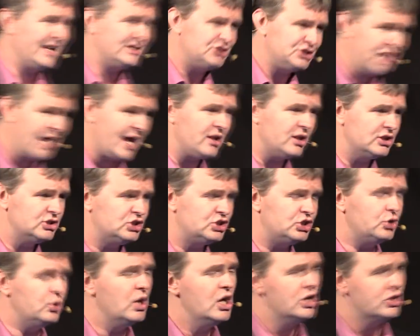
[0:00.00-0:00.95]
challenge
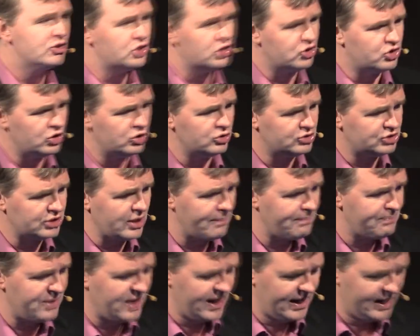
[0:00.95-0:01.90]
you to do
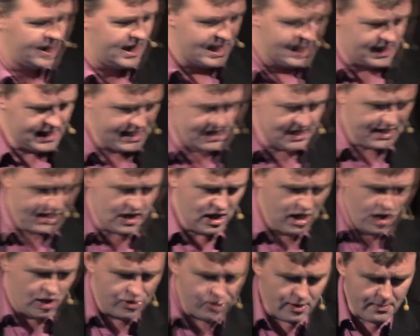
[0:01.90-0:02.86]
something in
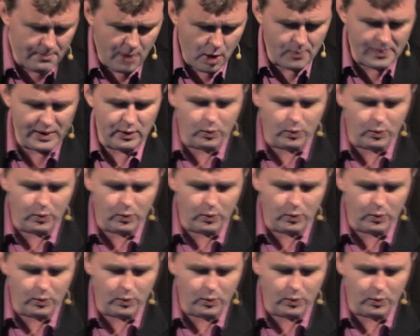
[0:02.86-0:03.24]
the moment.